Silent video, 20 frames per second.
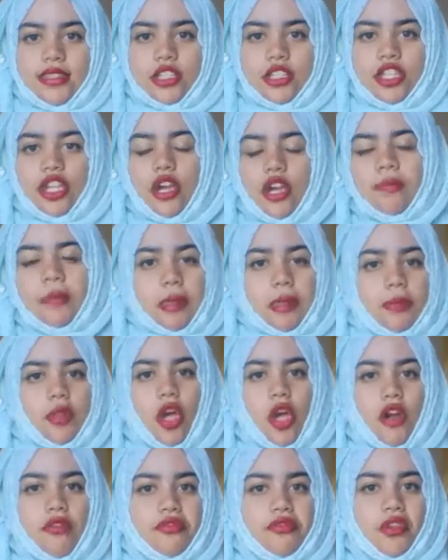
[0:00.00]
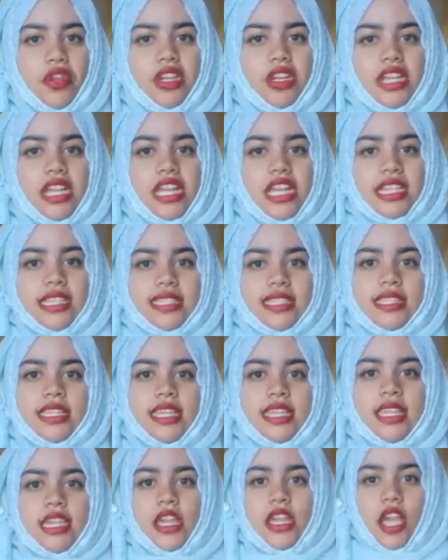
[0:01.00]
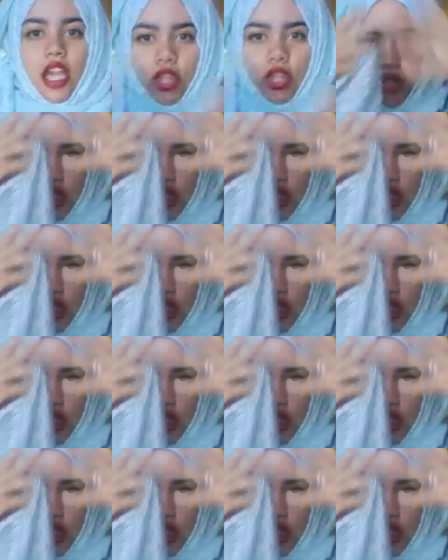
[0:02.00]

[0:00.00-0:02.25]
You know, people often see